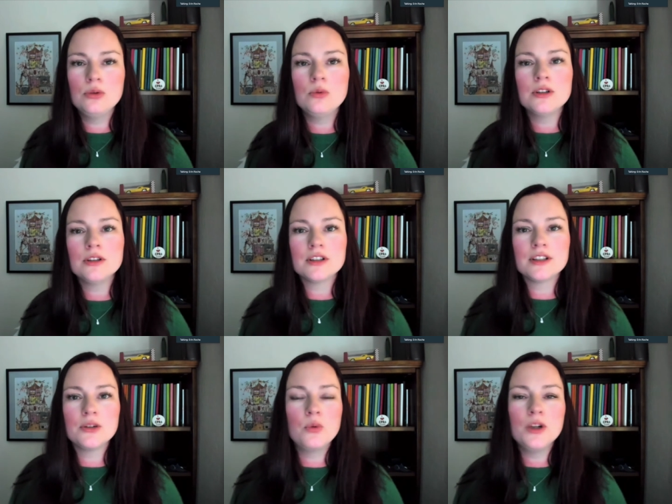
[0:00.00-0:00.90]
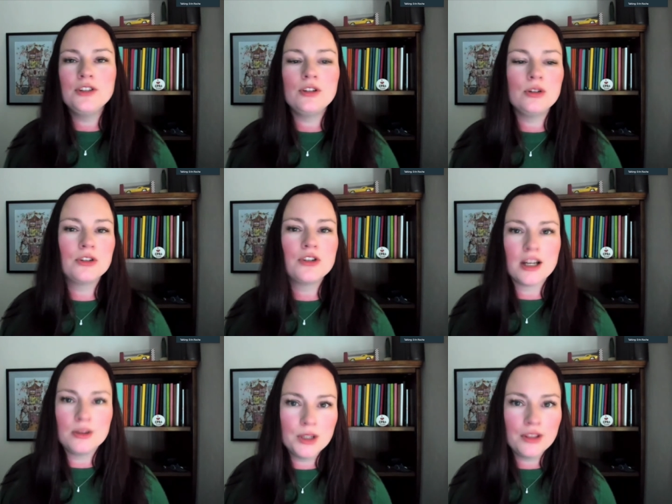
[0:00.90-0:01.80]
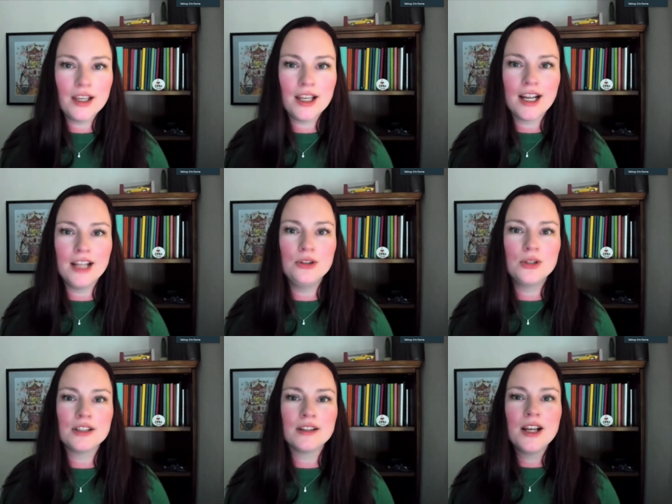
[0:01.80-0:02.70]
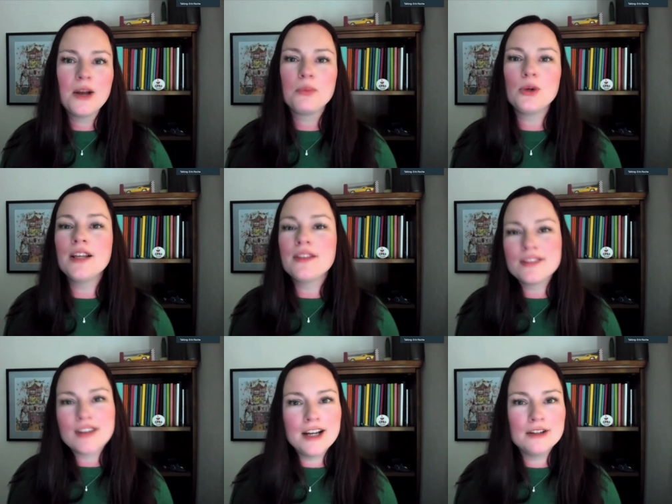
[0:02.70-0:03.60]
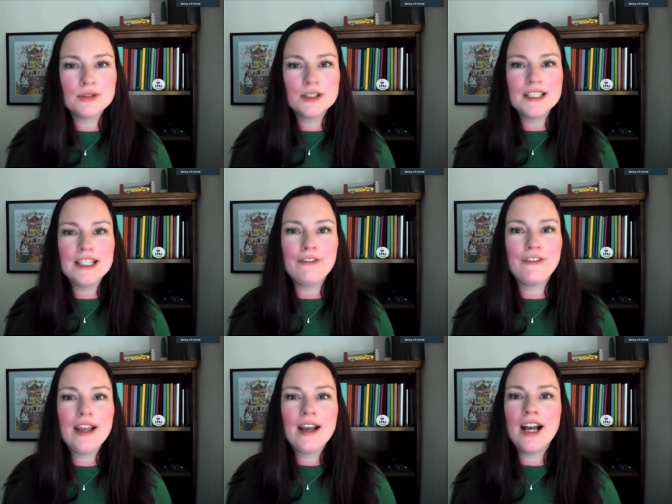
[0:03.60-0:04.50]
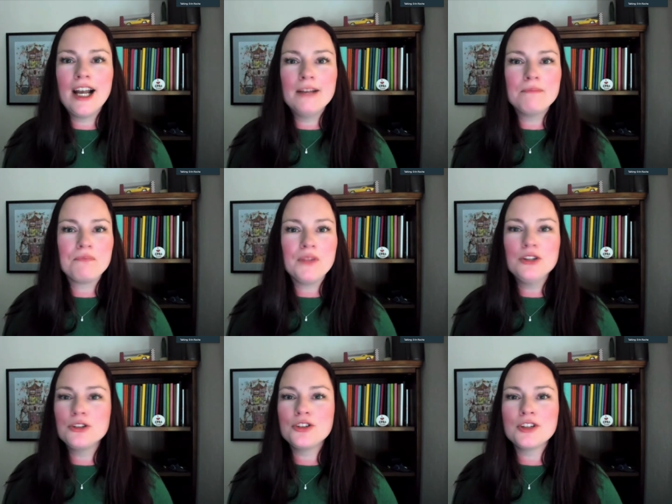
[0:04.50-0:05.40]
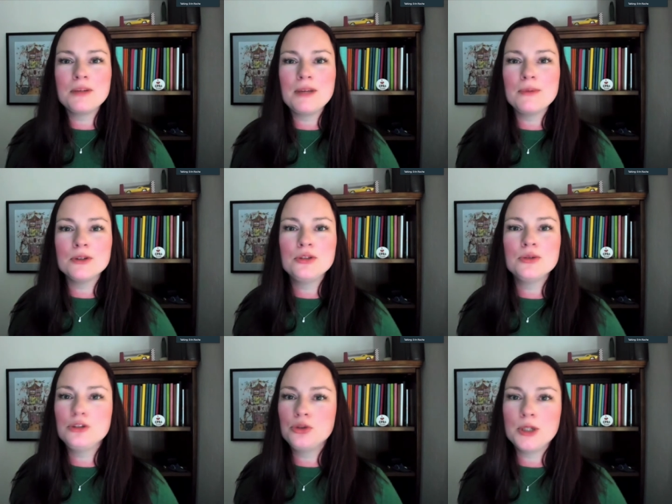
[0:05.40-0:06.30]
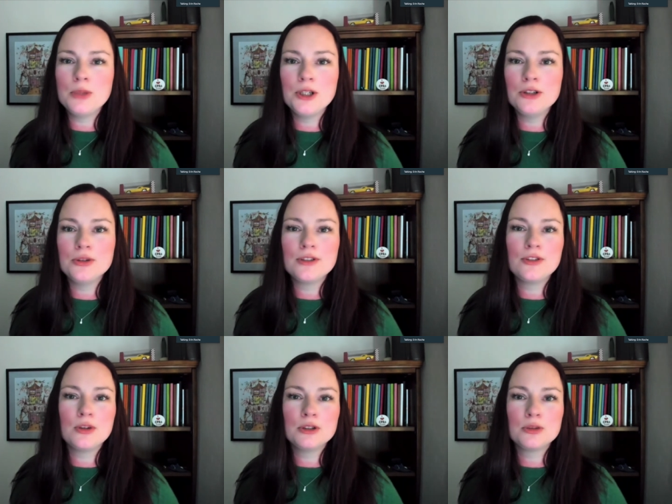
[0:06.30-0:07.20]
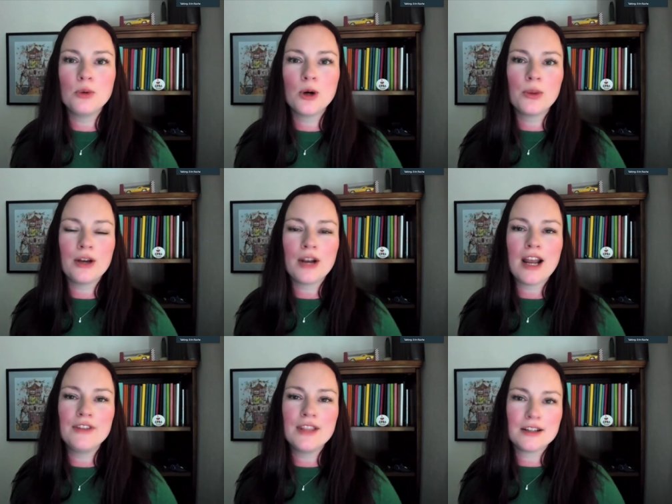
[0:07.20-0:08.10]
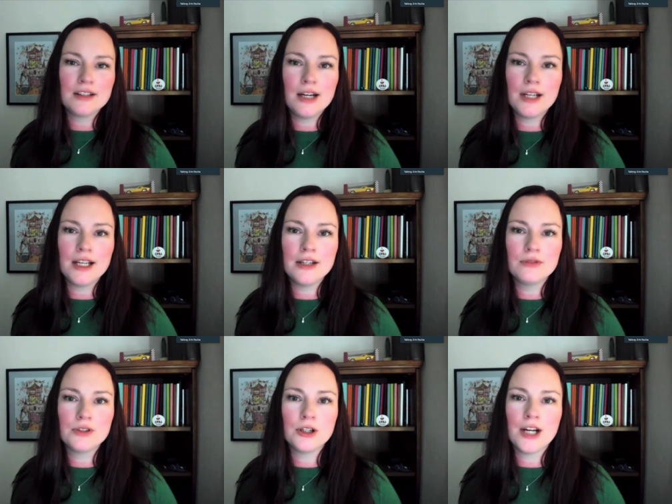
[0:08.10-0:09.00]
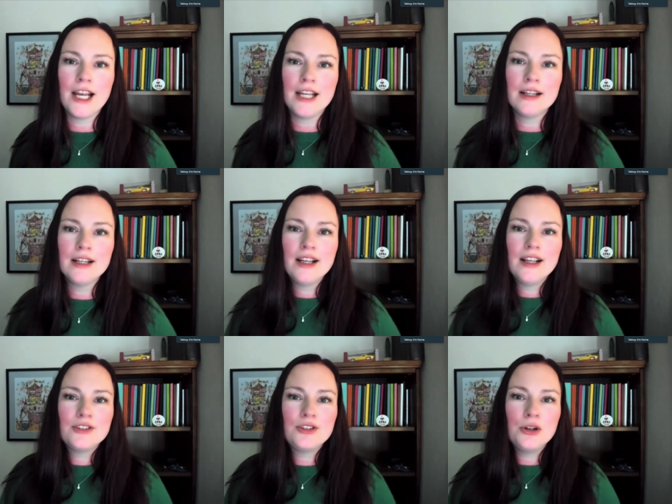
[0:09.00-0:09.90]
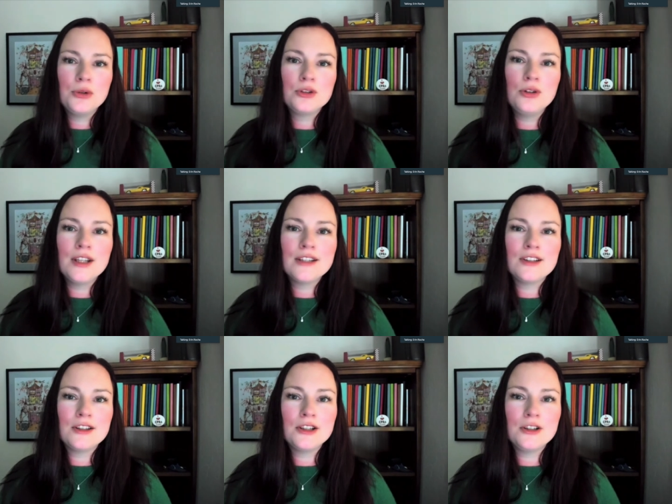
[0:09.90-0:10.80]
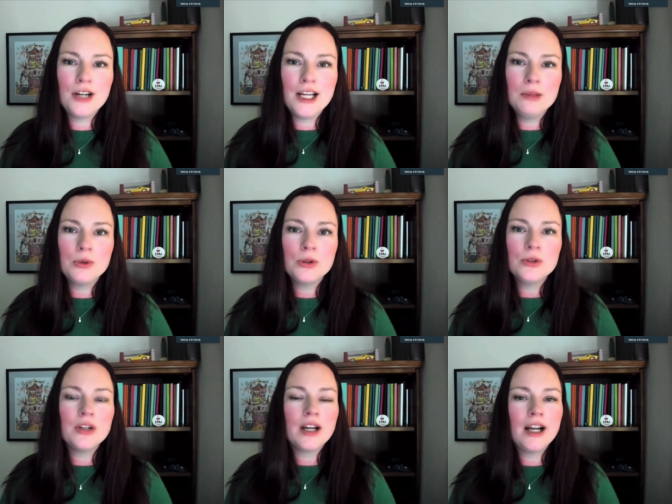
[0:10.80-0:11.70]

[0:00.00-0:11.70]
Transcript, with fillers: will, once you're done with it and you can breathe a sigh of relief, you're just going to be able to enjoy what you're doing so much more without having that cloud hang over your head. So to the extent that you're able,